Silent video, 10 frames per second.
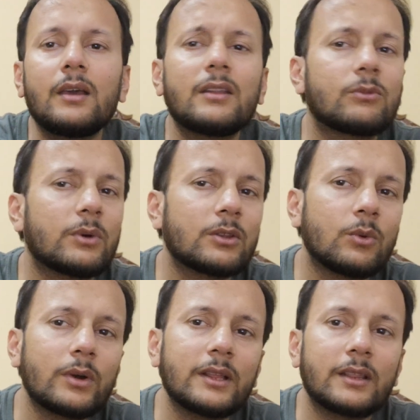it is worth
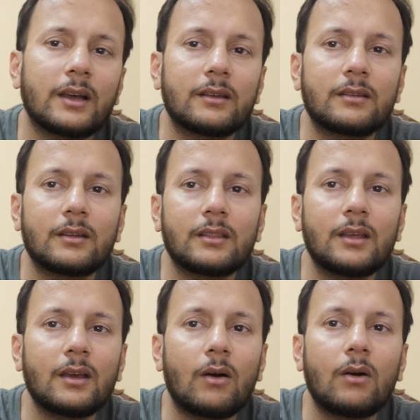noting that
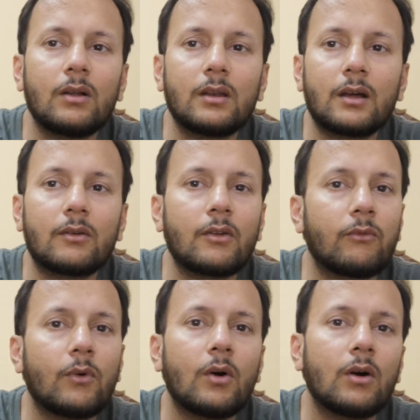they all
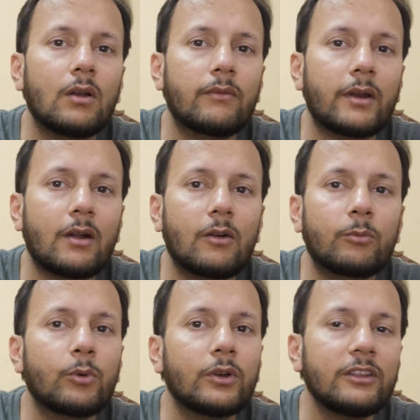revolve
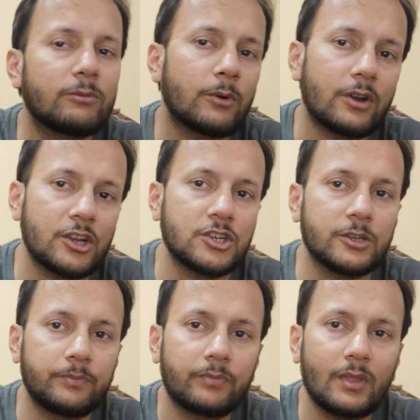around police
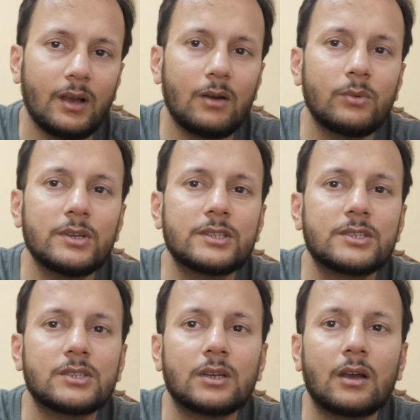protection,
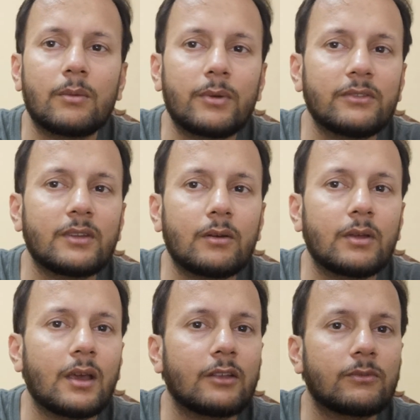which Prince
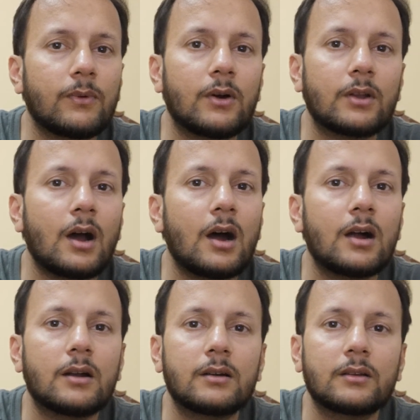Harry has fought
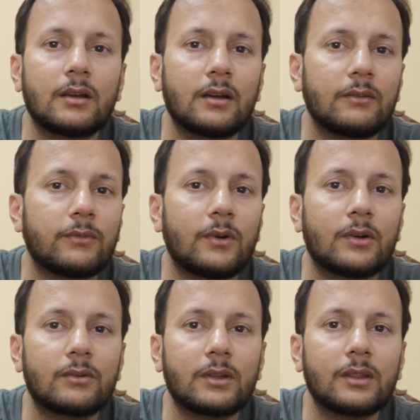hard
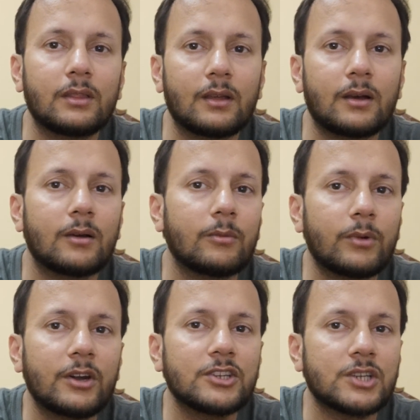for in the
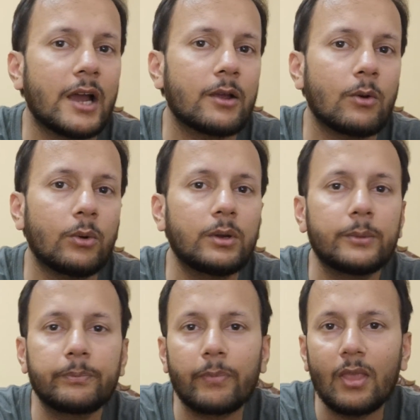British High Court.